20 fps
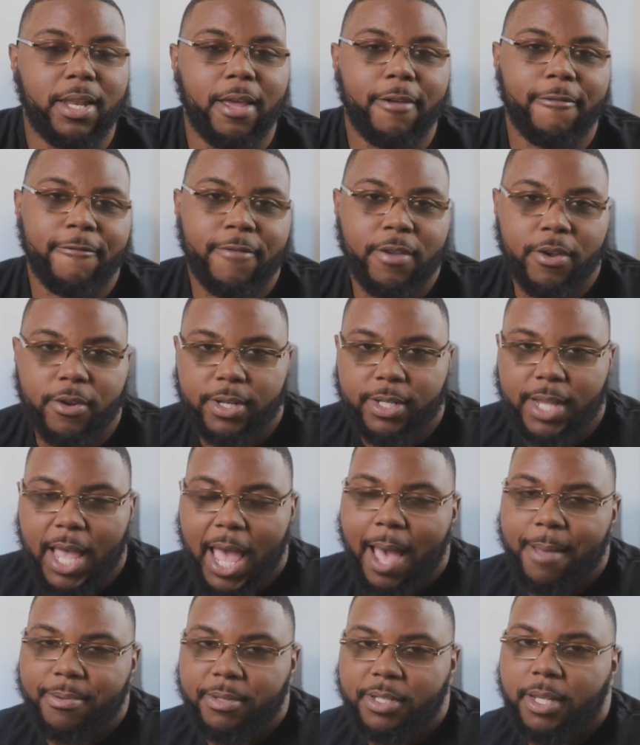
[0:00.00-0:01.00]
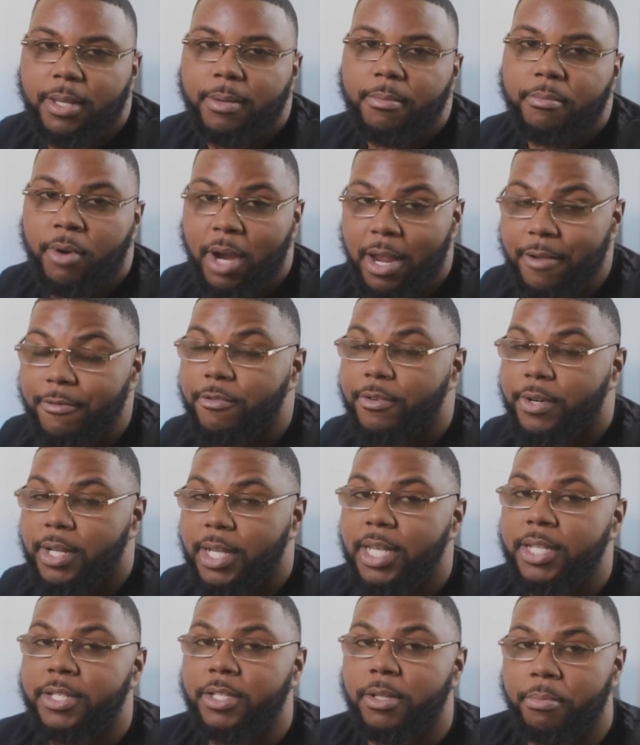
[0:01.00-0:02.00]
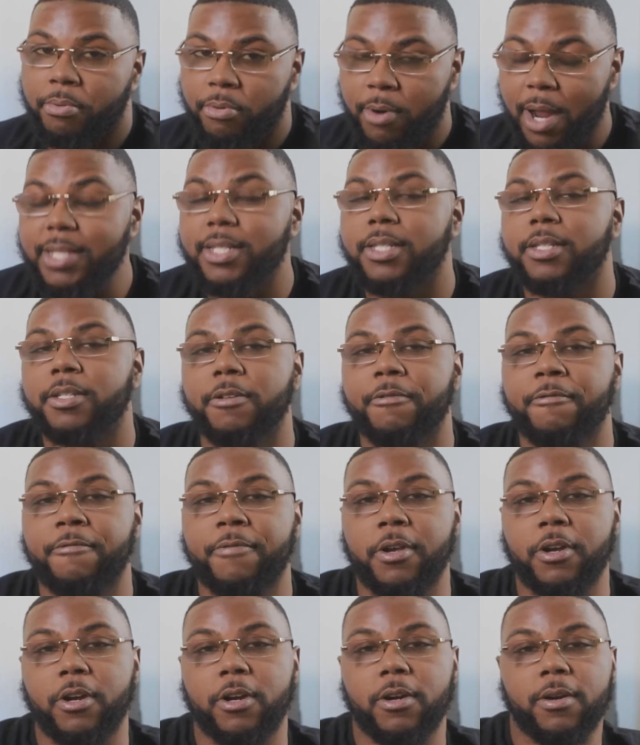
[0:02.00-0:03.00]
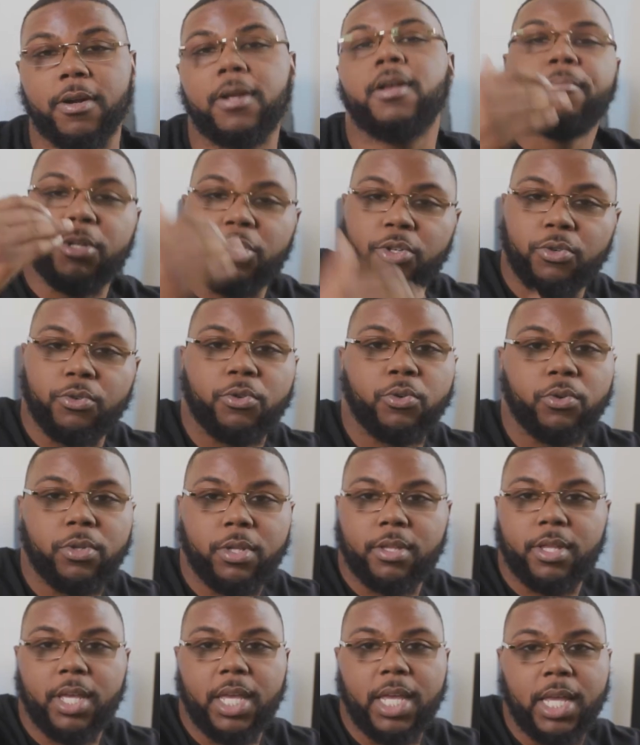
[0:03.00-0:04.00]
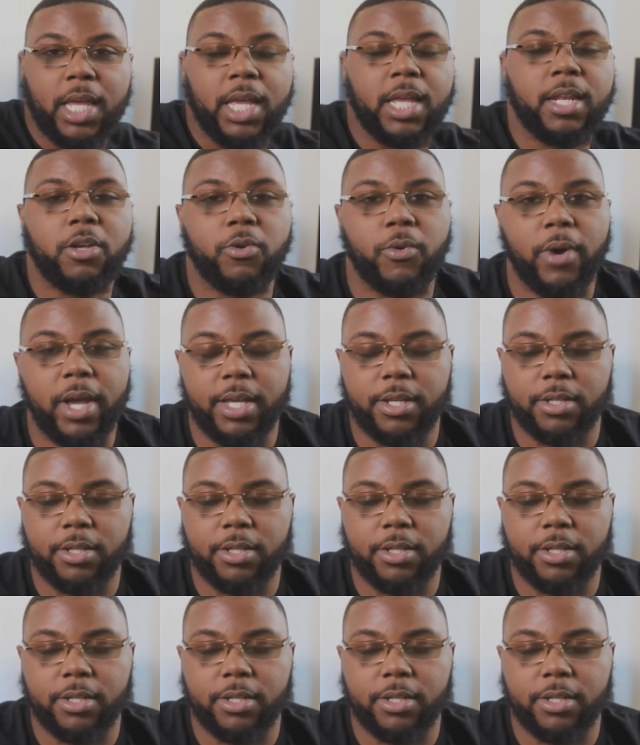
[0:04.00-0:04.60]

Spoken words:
that fear is absent. Bravery is the presence of fear, but you do the thing anyway.